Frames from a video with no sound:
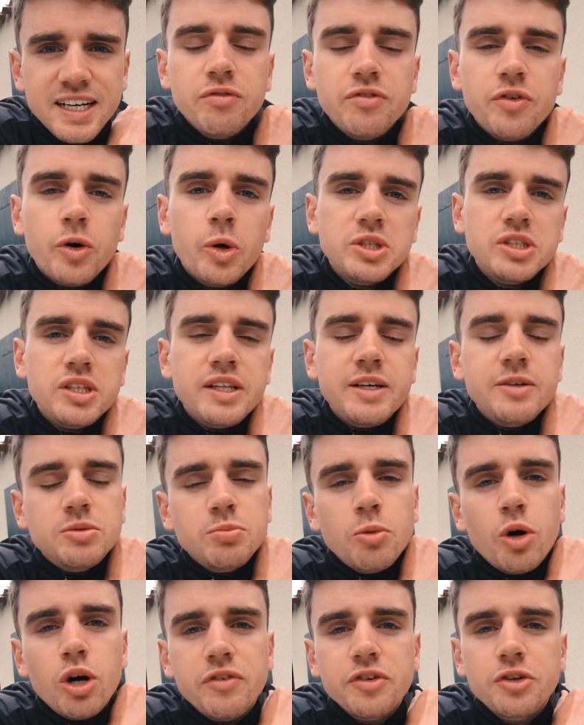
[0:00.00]
Unfortunately, it was
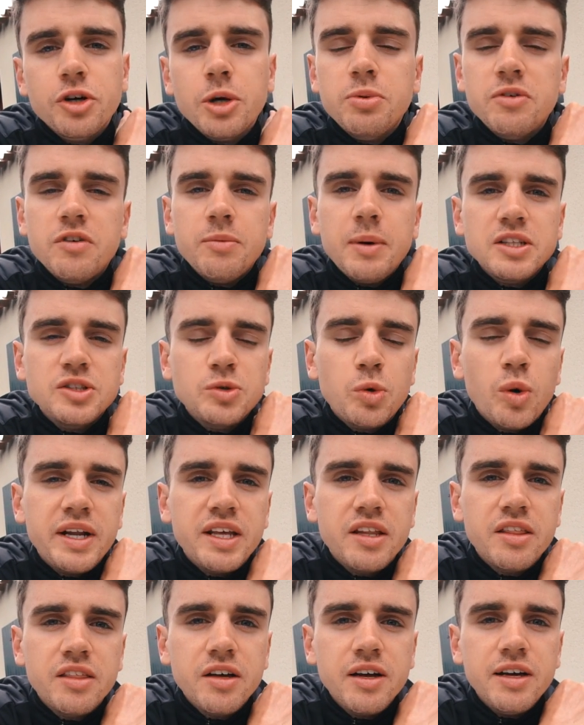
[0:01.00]
more of a group of about twenty
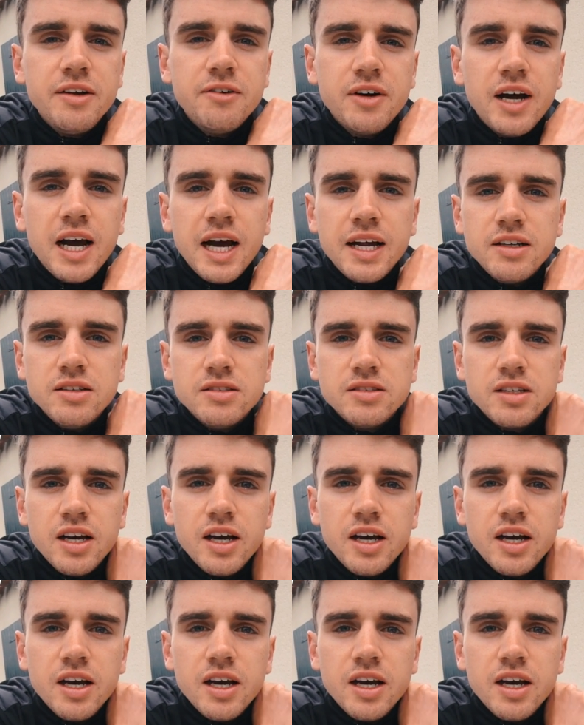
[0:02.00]
or thirty riders.